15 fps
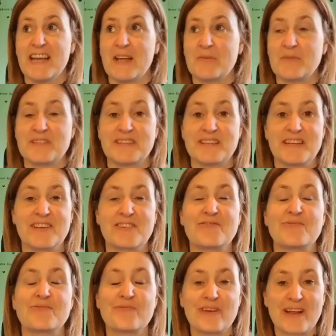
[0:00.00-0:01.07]
it was an
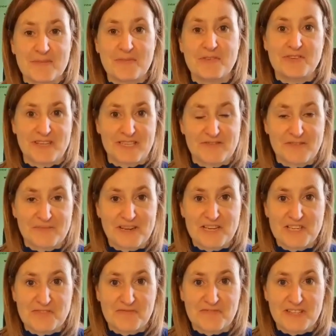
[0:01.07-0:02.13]
incredible
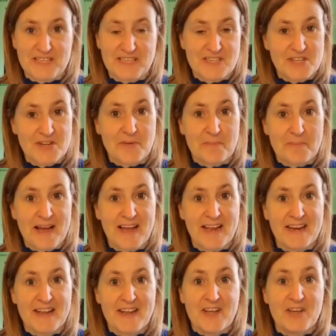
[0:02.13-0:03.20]
transformation for this young man